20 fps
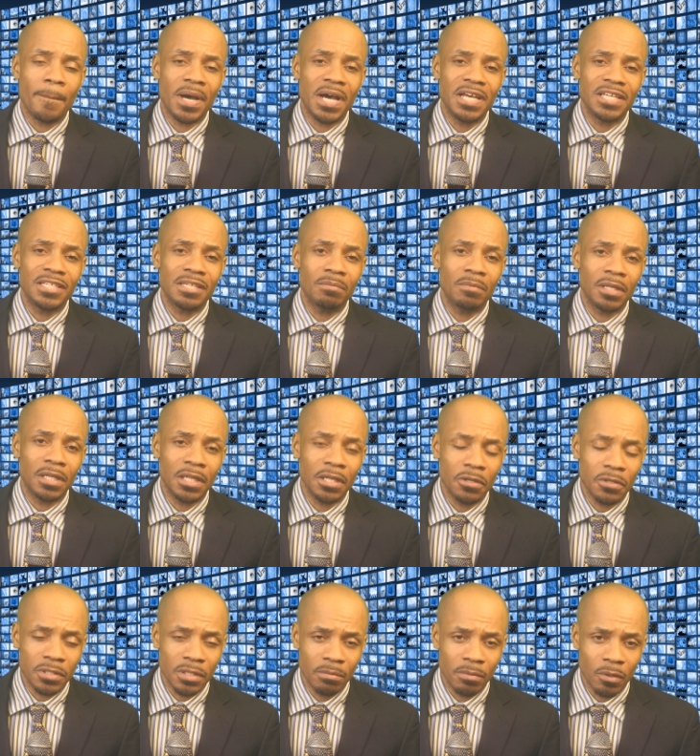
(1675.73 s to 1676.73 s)
buy something,
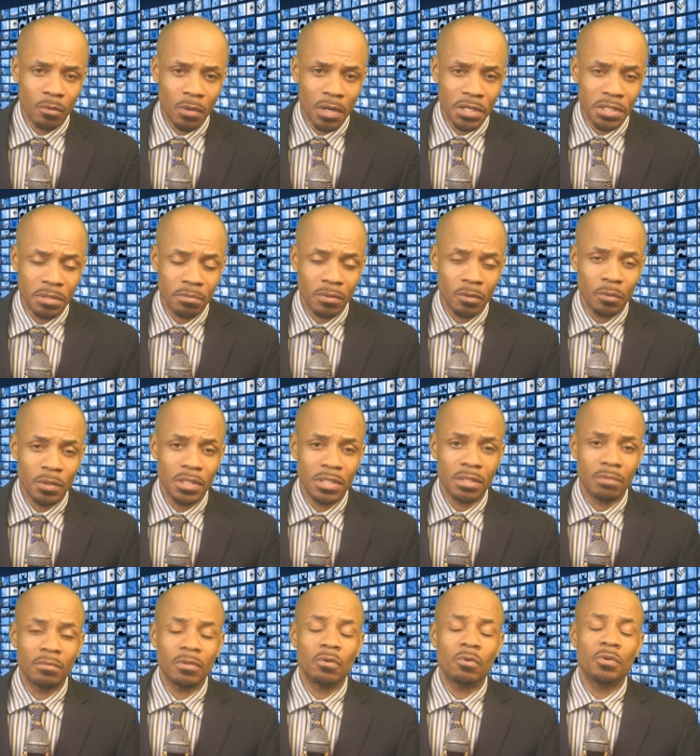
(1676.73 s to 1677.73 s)
click on something, watch something, read
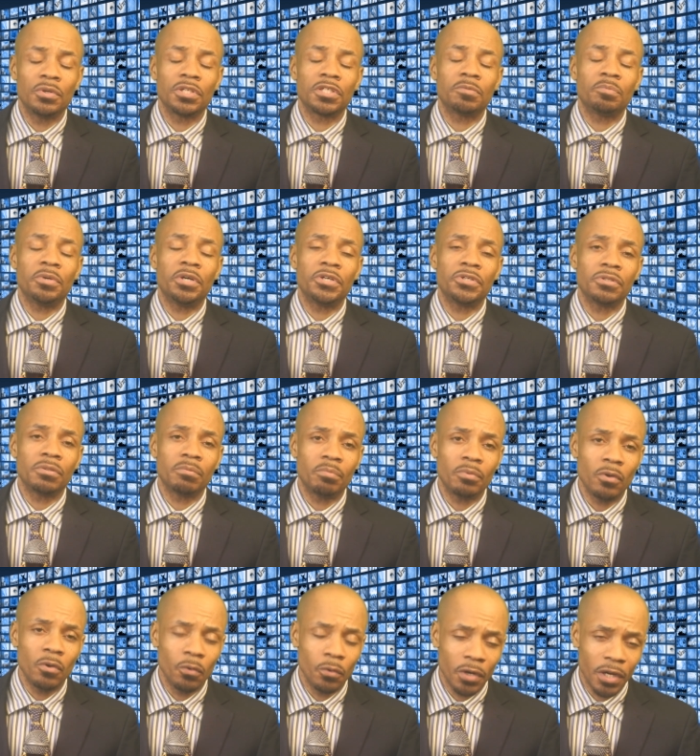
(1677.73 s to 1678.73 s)
something, or the sponsor
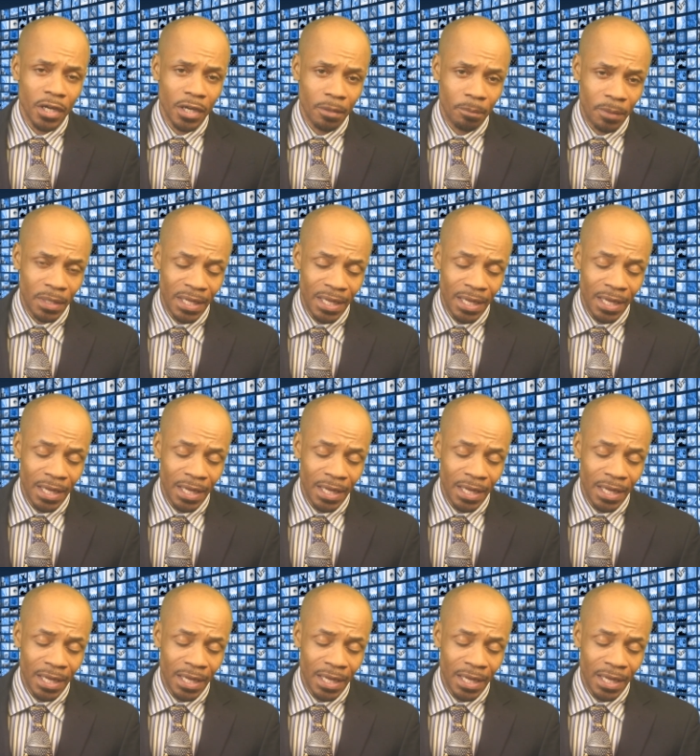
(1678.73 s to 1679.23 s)
program.